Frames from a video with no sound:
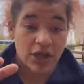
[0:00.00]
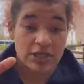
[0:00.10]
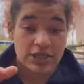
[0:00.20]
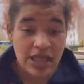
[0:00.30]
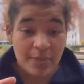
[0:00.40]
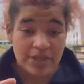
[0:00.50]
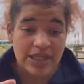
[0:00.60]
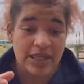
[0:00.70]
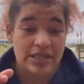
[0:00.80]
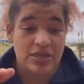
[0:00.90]
a
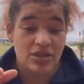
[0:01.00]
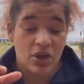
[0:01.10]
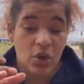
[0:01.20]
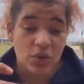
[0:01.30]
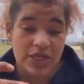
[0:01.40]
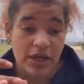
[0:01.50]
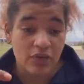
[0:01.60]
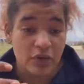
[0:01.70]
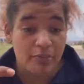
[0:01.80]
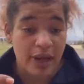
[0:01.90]
dilapidated
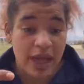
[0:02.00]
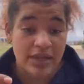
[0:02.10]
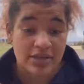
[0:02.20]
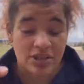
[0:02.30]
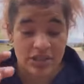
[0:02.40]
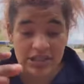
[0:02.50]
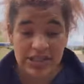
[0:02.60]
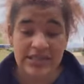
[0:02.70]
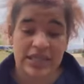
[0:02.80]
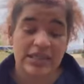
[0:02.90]
hotel room bed just
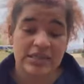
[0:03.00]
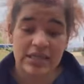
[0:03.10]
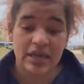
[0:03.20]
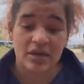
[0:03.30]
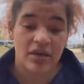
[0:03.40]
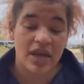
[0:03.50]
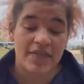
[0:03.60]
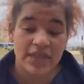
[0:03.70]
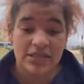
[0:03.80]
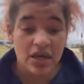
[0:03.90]
sitting in the centre,
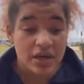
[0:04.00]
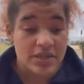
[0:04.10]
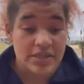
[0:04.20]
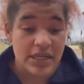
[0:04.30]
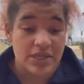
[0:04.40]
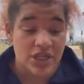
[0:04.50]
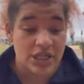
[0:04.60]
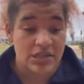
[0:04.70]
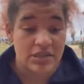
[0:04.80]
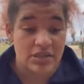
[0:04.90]
and the entire stage
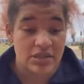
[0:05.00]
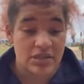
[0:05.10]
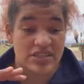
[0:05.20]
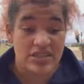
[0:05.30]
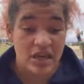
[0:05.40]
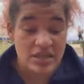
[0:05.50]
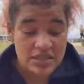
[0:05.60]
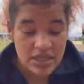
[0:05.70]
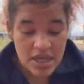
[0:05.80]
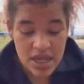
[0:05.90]
is covered in
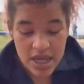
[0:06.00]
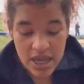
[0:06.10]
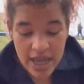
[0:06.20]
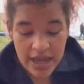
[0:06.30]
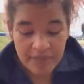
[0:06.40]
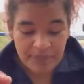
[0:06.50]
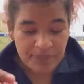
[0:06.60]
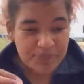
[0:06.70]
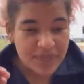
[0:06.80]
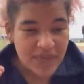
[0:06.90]
dust.
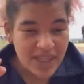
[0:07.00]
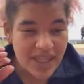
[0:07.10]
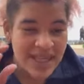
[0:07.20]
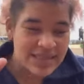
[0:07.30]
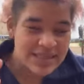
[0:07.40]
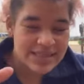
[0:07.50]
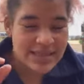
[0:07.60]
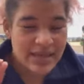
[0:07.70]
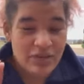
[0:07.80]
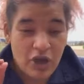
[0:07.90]
And this is
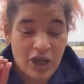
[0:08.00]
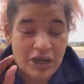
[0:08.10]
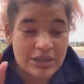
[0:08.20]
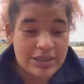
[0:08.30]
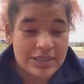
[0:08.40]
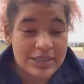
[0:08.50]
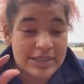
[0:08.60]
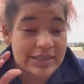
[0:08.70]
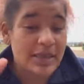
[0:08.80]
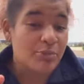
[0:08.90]
kind of a
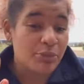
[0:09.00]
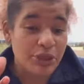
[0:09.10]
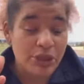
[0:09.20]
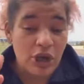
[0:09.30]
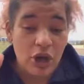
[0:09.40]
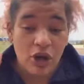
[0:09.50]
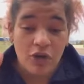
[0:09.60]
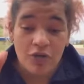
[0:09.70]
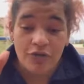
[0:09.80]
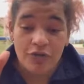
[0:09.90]
symbol
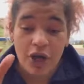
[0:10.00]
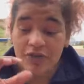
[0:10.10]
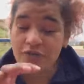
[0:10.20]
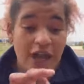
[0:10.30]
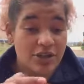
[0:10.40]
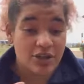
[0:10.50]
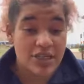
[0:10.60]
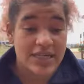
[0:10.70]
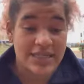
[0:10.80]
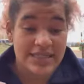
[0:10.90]
of a
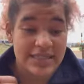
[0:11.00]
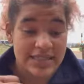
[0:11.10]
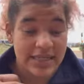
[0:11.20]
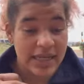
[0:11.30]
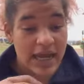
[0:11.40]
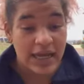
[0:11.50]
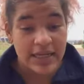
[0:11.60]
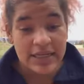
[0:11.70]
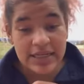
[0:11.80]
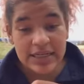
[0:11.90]
fractured identity,
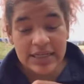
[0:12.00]
and